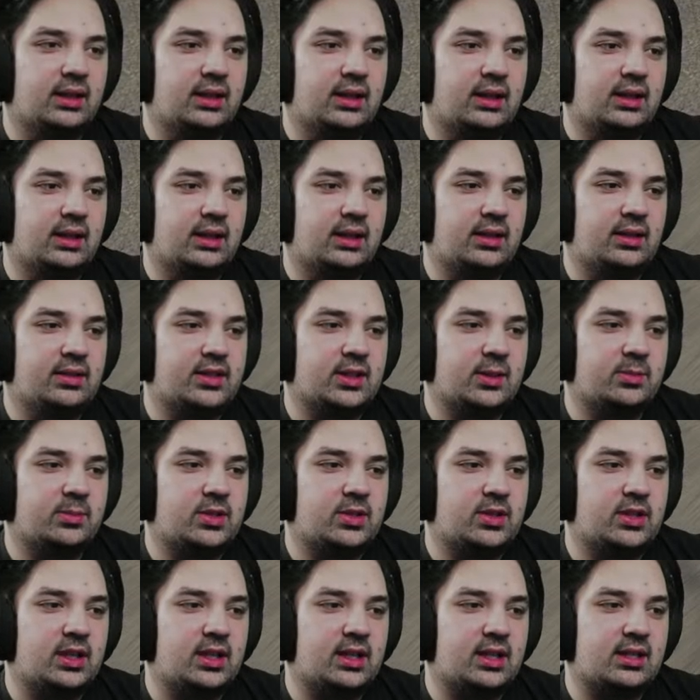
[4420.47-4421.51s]
And he ends up
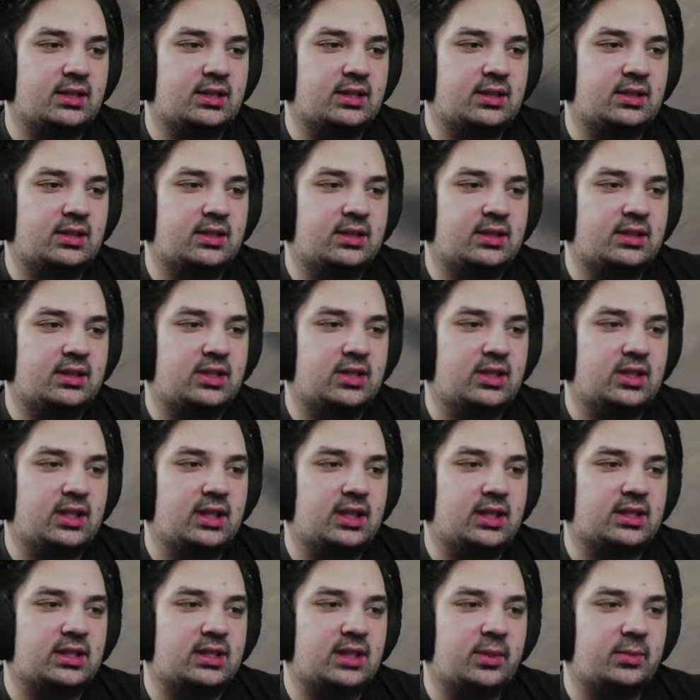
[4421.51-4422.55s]
just,
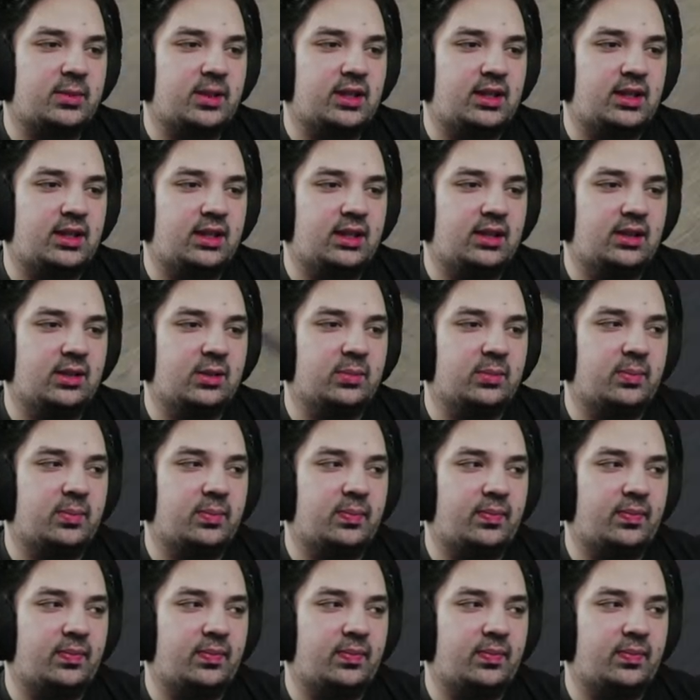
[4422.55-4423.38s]
just, I mean, he hit him.